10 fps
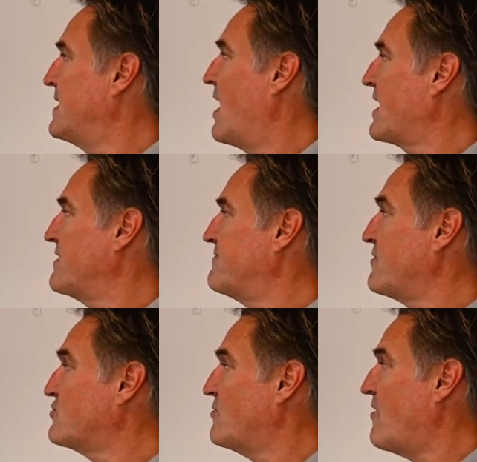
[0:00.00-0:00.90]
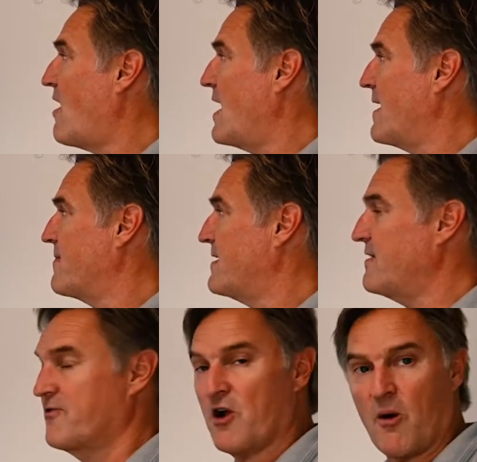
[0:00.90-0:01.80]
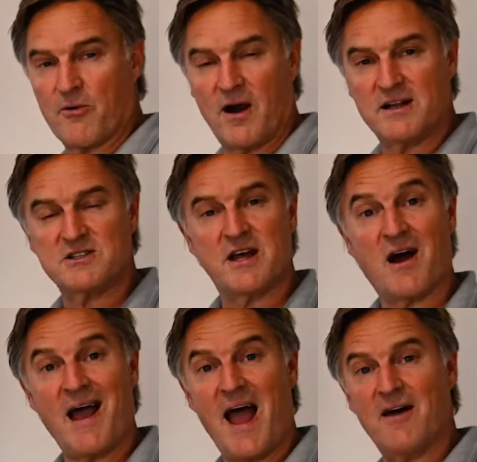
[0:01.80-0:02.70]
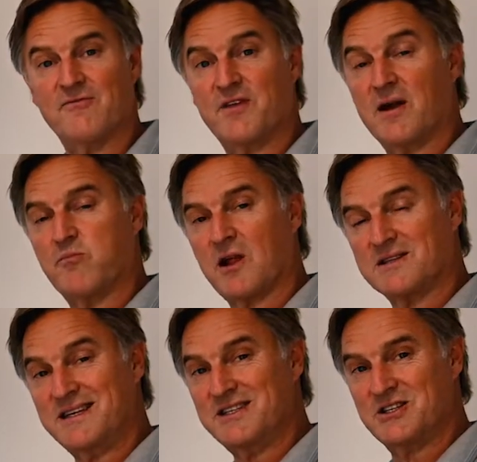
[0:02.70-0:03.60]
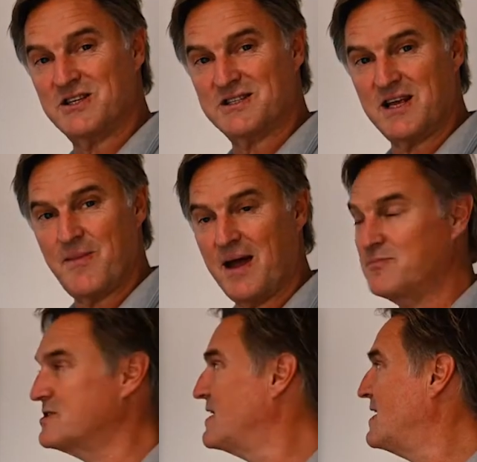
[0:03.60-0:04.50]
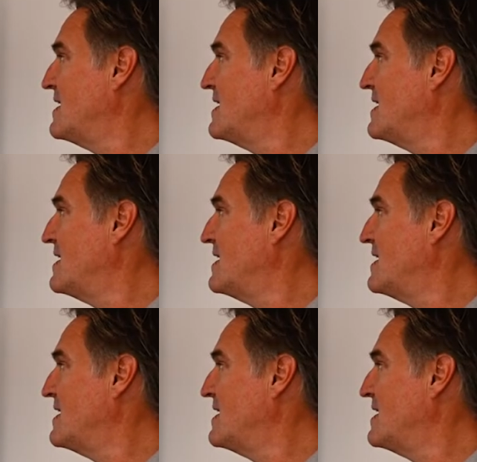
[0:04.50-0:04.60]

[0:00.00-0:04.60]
I can filter by the different operators that I have that are plugged into zMaps.